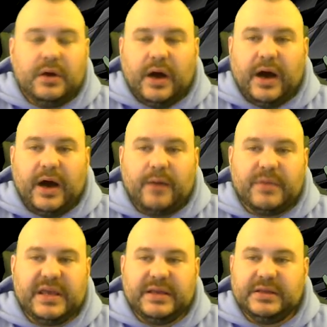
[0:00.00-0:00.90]
Um,
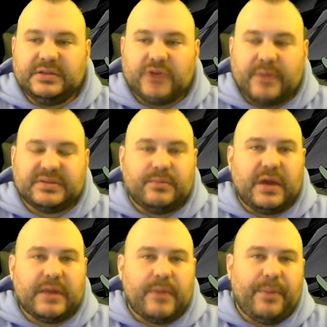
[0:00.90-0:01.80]
he dropped some
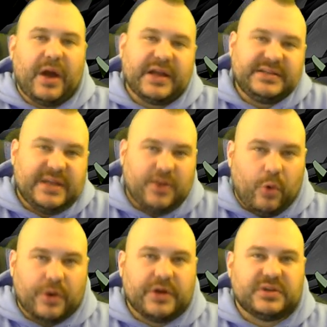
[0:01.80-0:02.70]
money in my pocket, said,
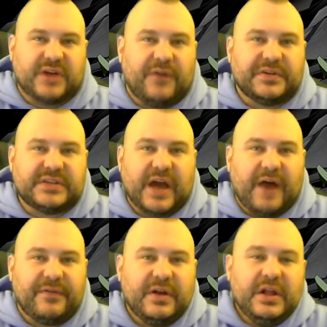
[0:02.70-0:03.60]
order yourself a
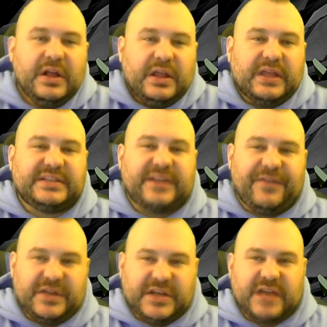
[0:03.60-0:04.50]
Scuf. Let's see
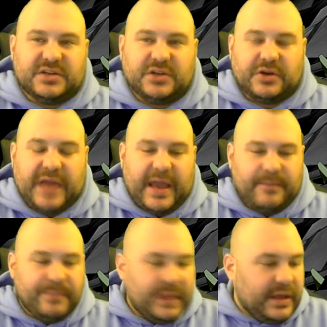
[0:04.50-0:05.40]
if it changes your
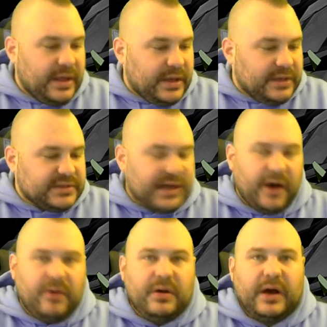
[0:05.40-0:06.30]
game.
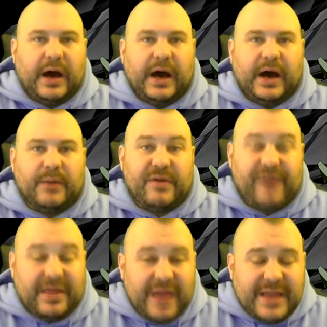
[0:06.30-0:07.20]
So, um, if
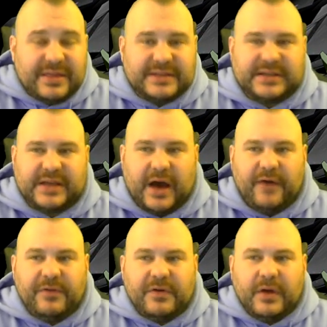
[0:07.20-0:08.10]
I like this
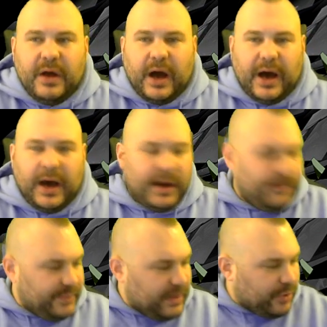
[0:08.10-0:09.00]
Scuf,
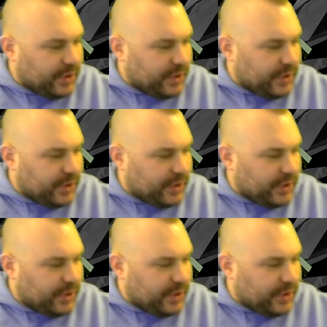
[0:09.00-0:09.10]
um, and we're